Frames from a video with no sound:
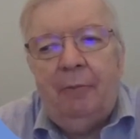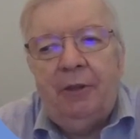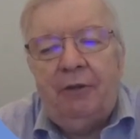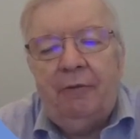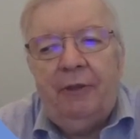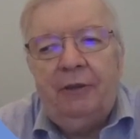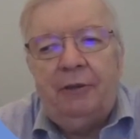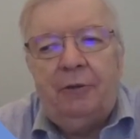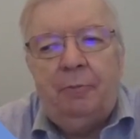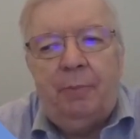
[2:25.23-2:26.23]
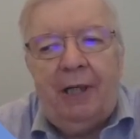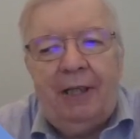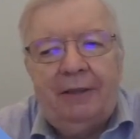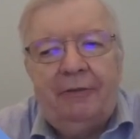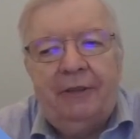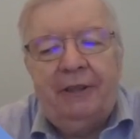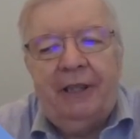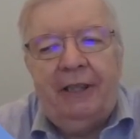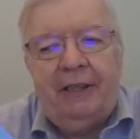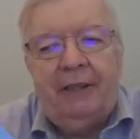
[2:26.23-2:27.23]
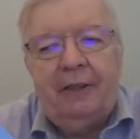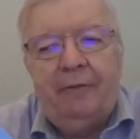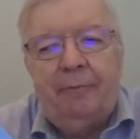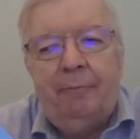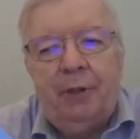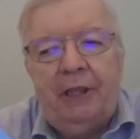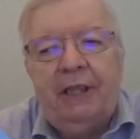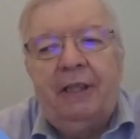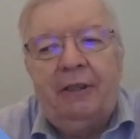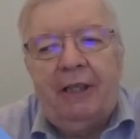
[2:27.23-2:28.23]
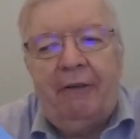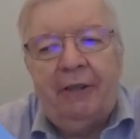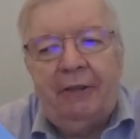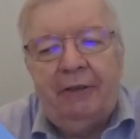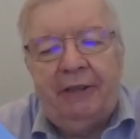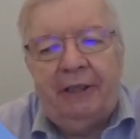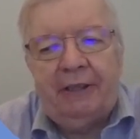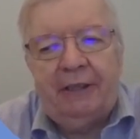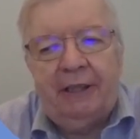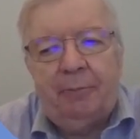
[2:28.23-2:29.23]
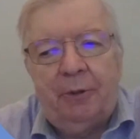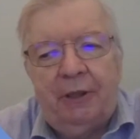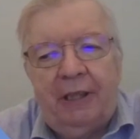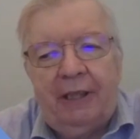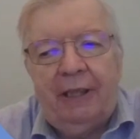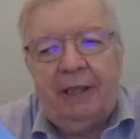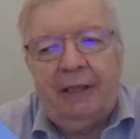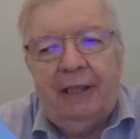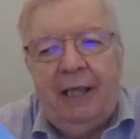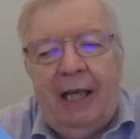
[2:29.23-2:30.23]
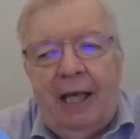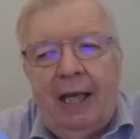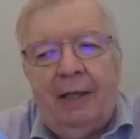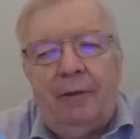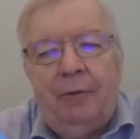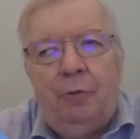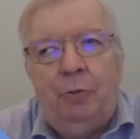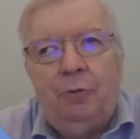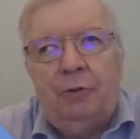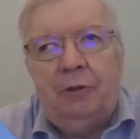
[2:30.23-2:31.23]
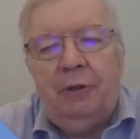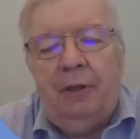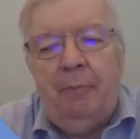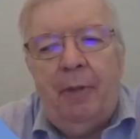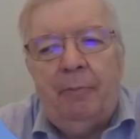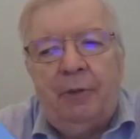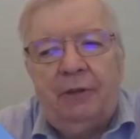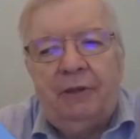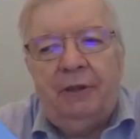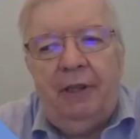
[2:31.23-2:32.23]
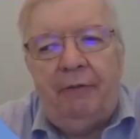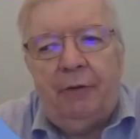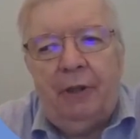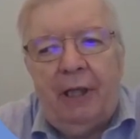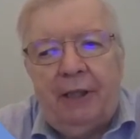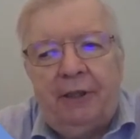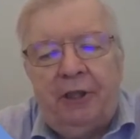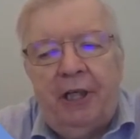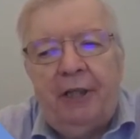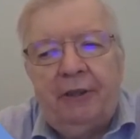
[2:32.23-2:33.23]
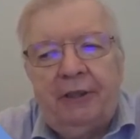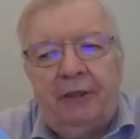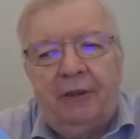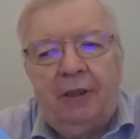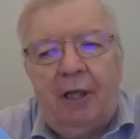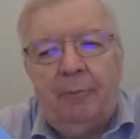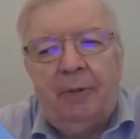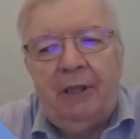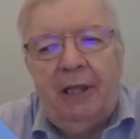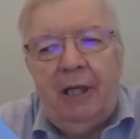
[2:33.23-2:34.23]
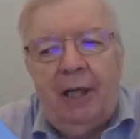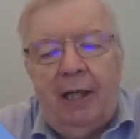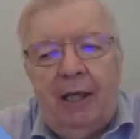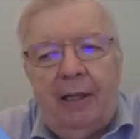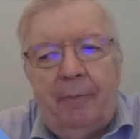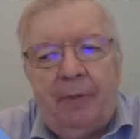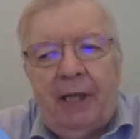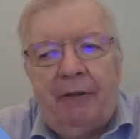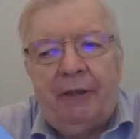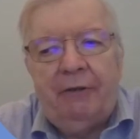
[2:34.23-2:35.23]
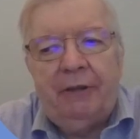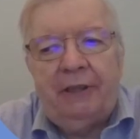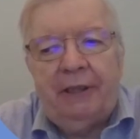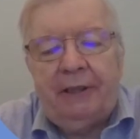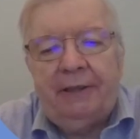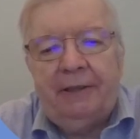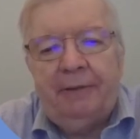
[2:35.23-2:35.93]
which refers to parts of society that have particular characteristics, let's put it like that, and whose members, if you like, share certain common characteristics.